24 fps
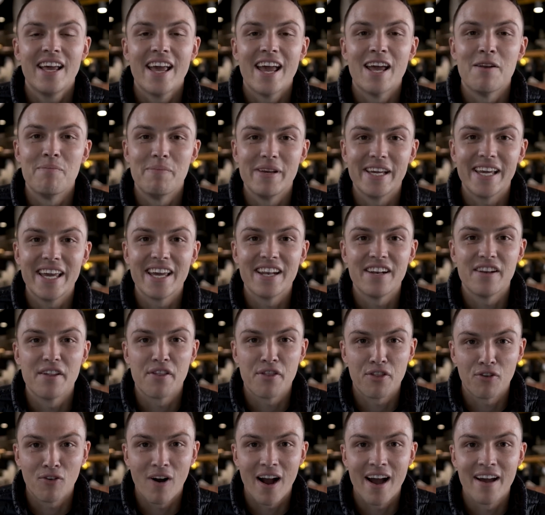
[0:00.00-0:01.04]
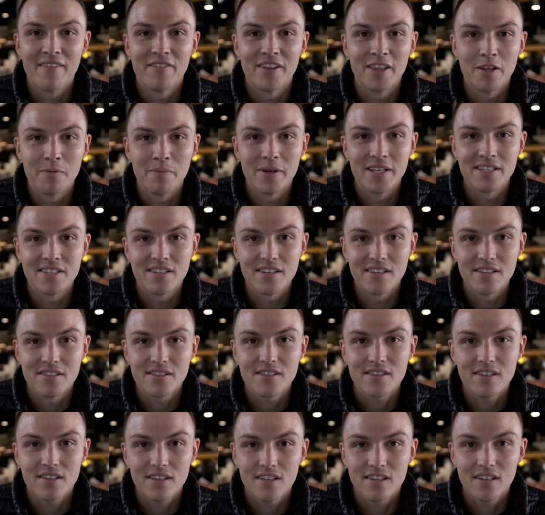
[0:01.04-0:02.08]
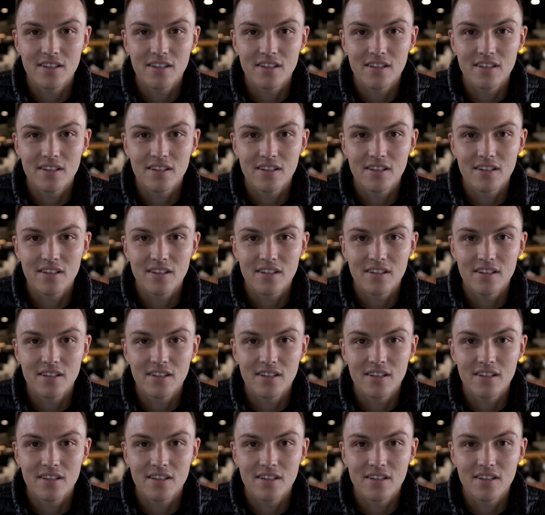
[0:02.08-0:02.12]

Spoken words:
and begin to thrive in the business.